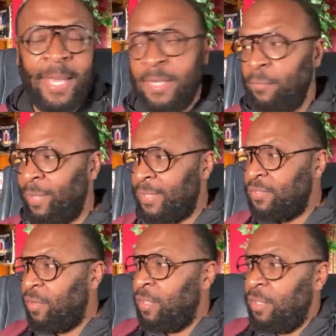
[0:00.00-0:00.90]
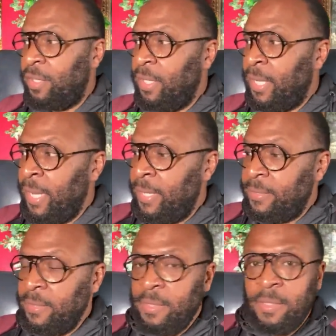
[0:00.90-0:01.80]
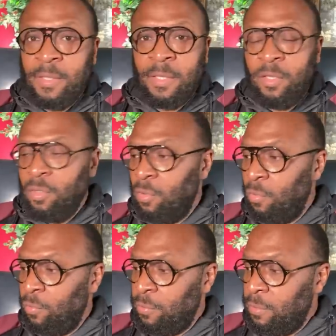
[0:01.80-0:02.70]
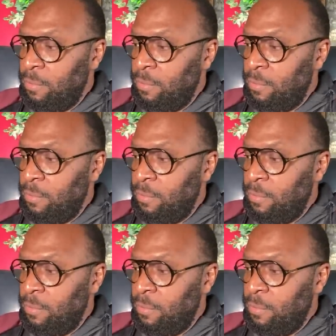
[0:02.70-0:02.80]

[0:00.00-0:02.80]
And then when I started looking at, you know,